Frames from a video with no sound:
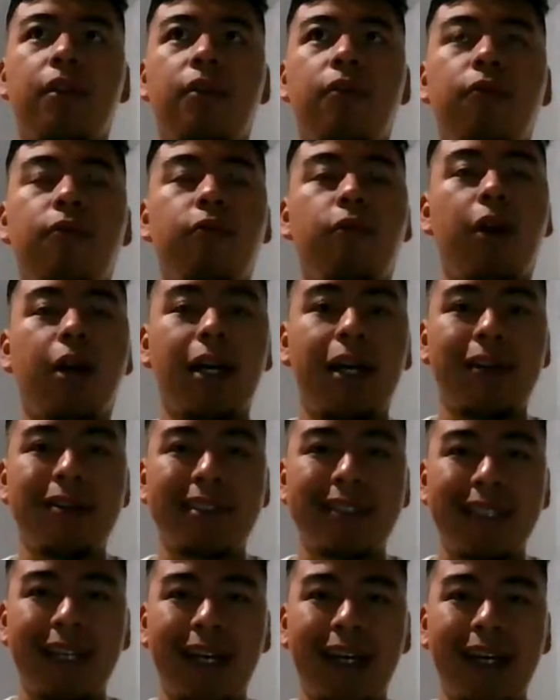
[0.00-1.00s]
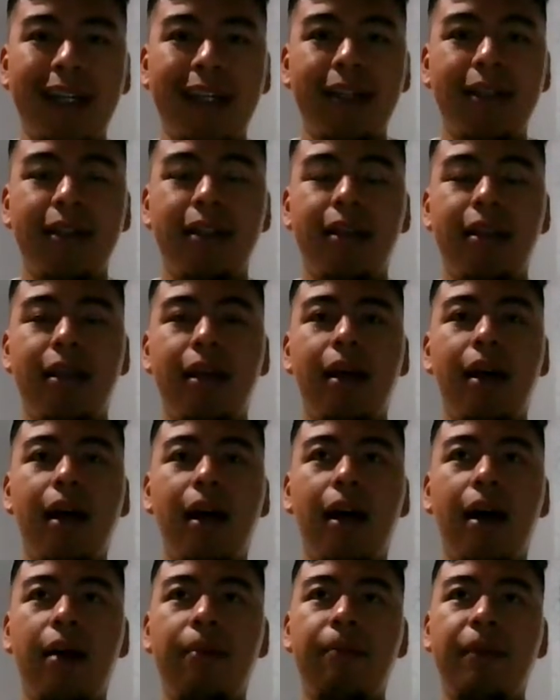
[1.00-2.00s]
walk outside.
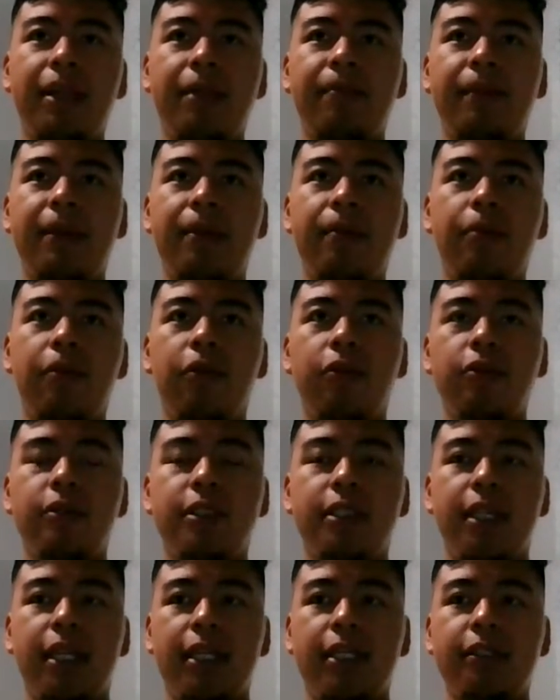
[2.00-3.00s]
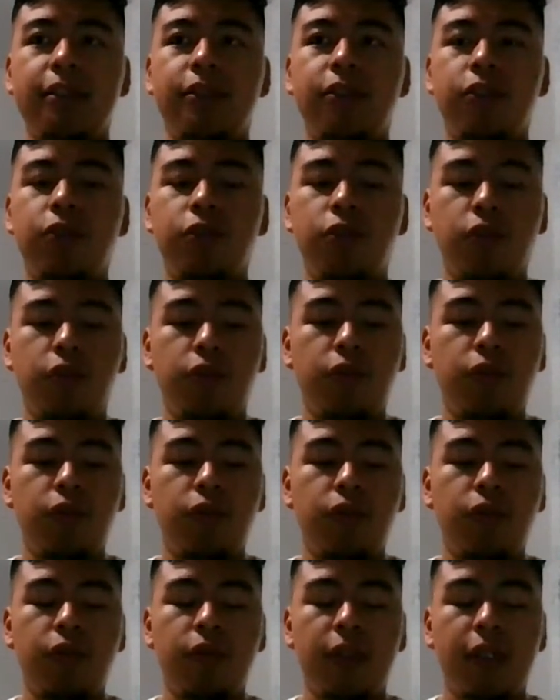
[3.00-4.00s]
Many people tend
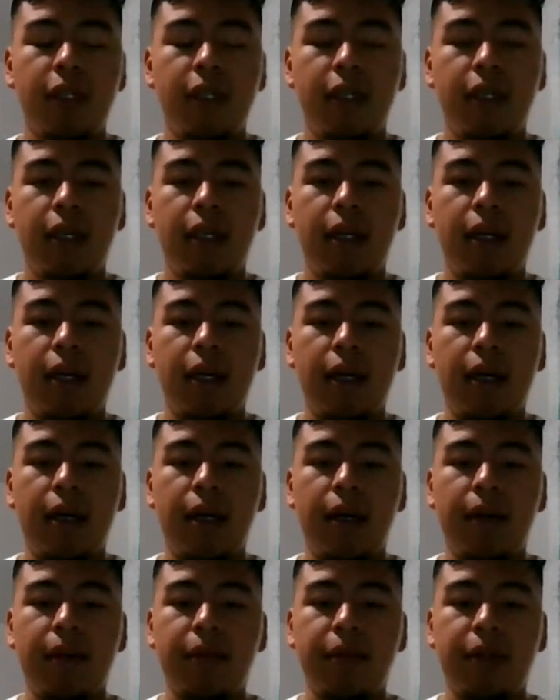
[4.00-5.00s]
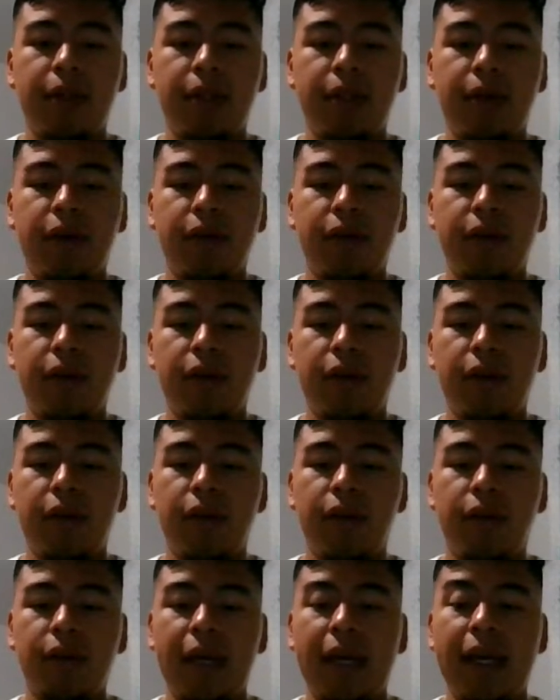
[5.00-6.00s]
to
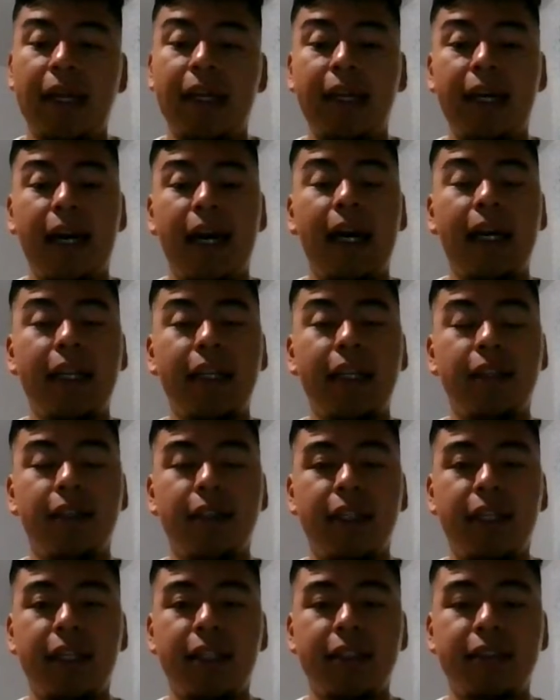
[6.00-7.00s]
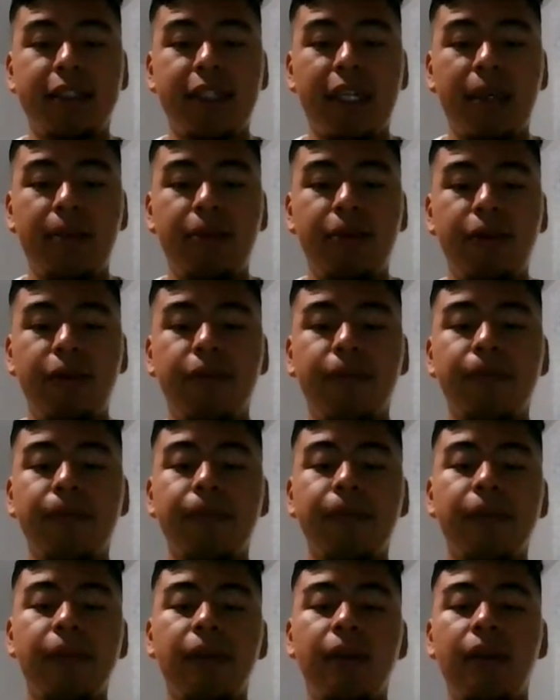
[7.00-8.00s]
go and hide underneath the table.
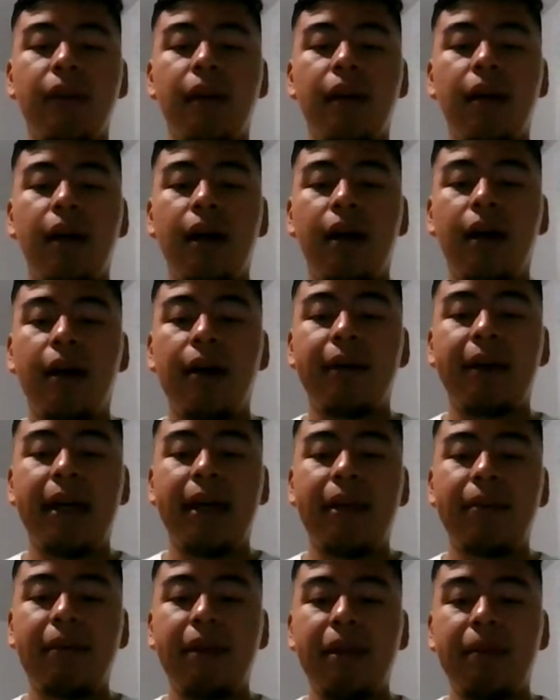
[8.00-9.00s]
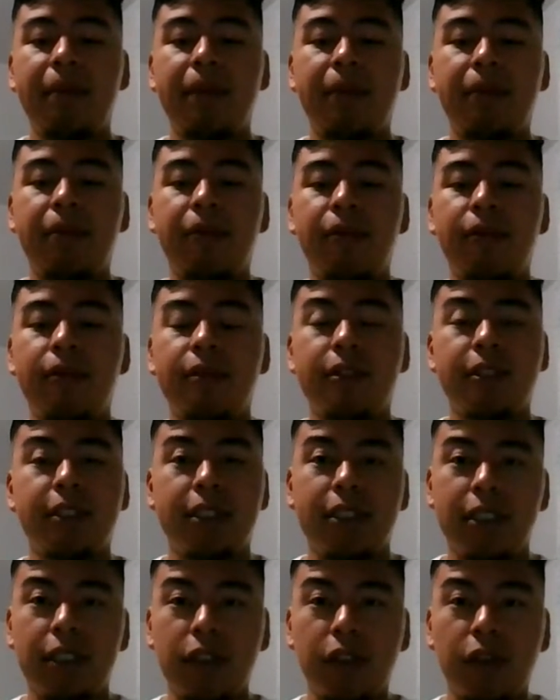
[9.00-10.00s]
And many people just